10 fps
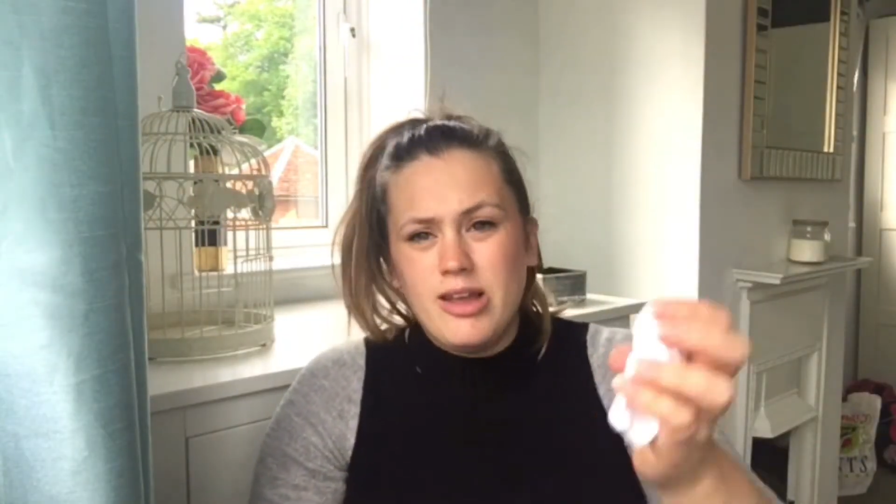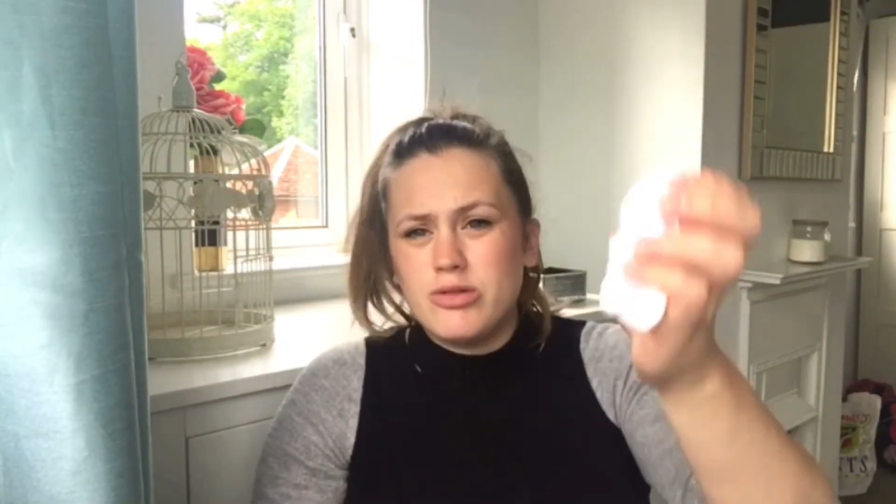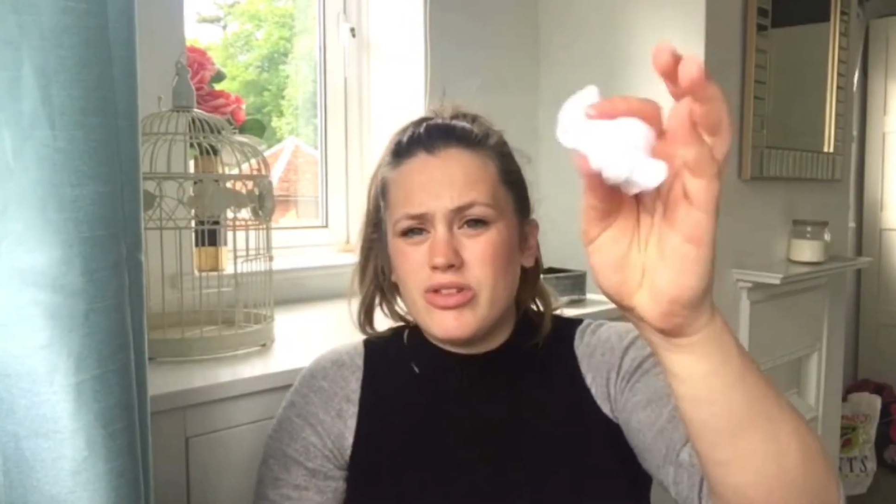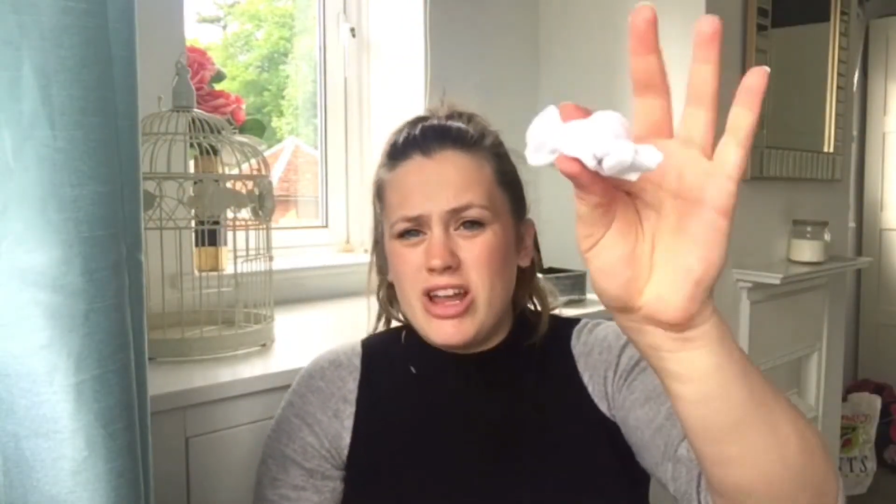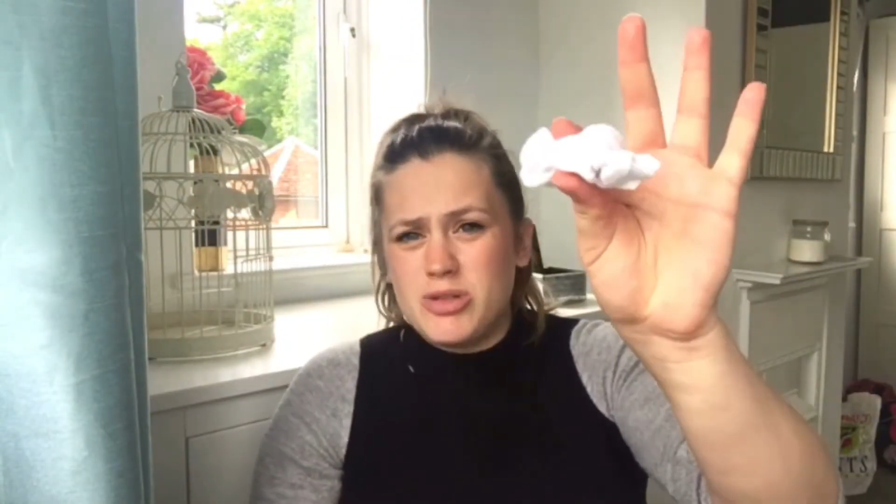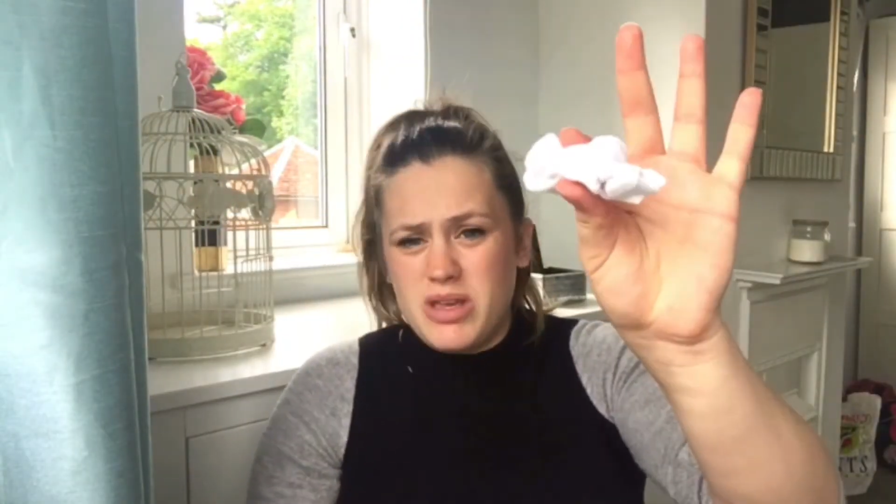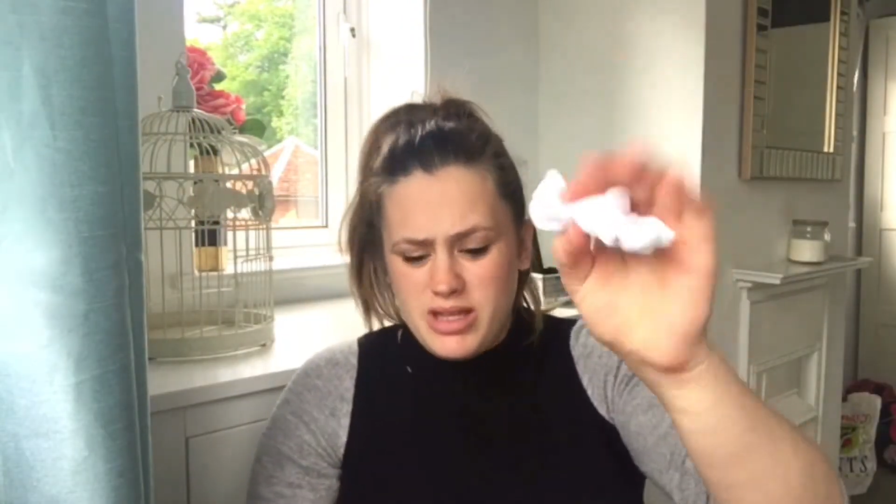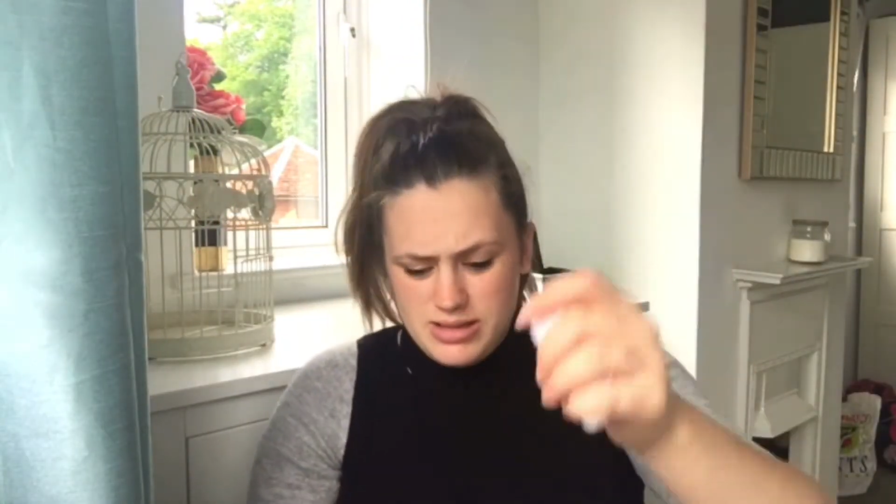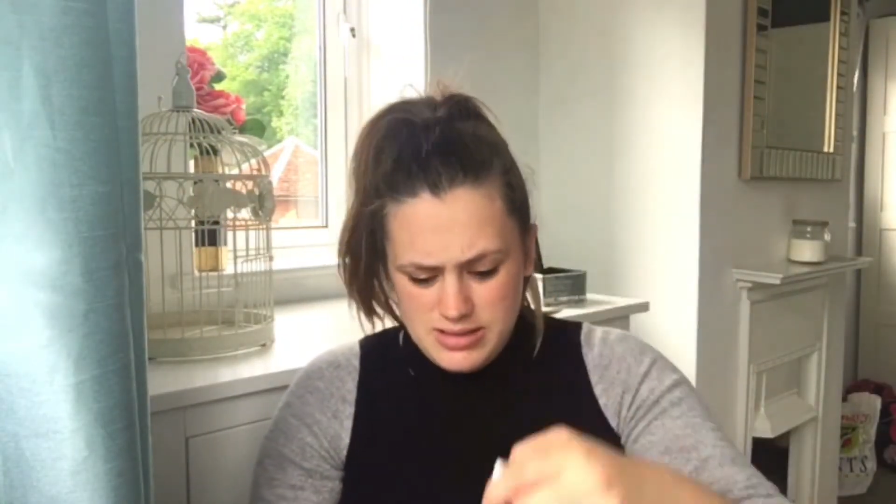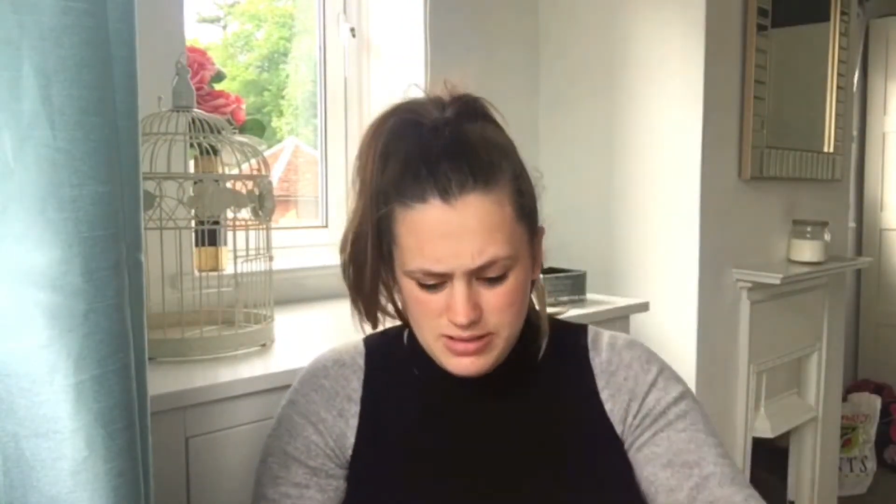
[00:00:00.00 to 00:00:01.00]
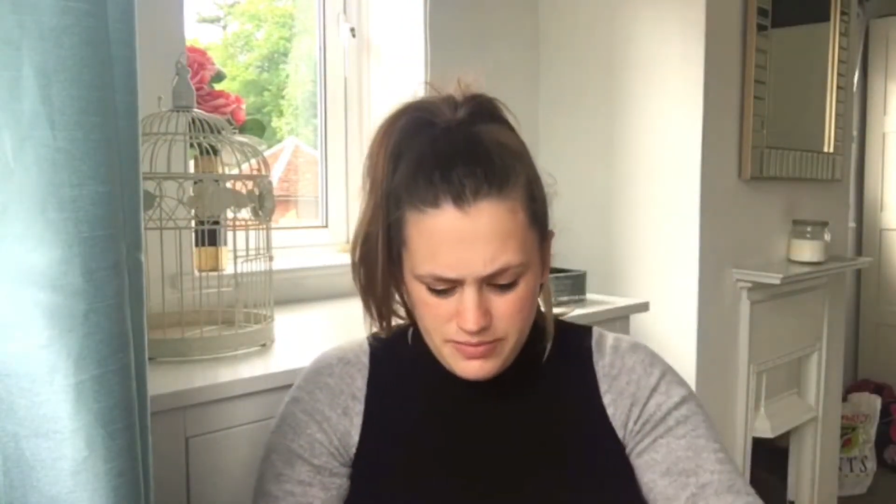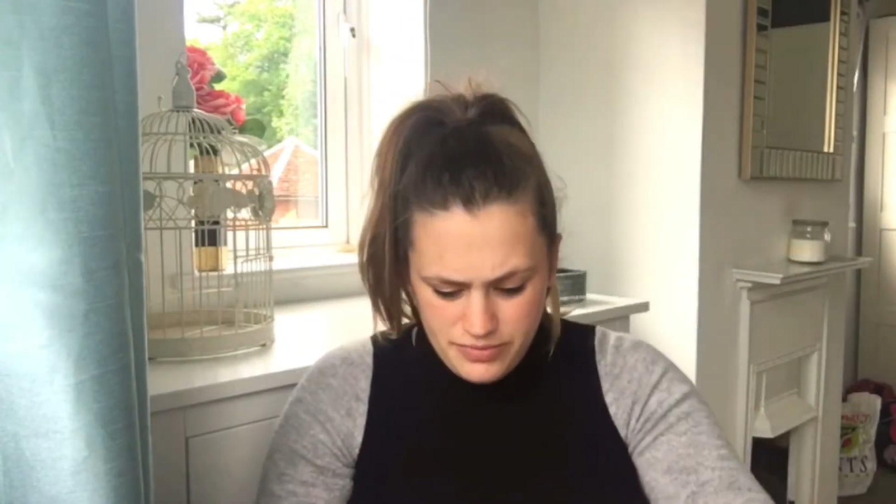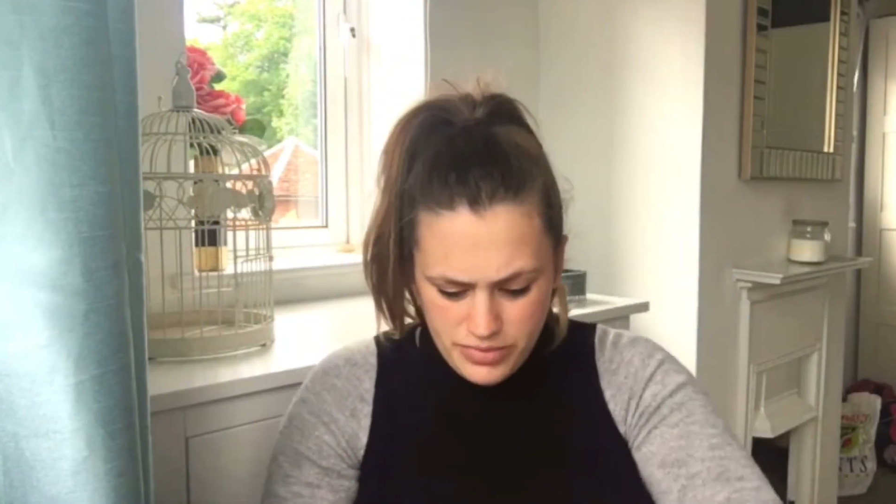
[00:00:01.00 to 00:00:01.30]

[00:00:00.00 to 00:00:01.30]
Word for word: little scratch mitts,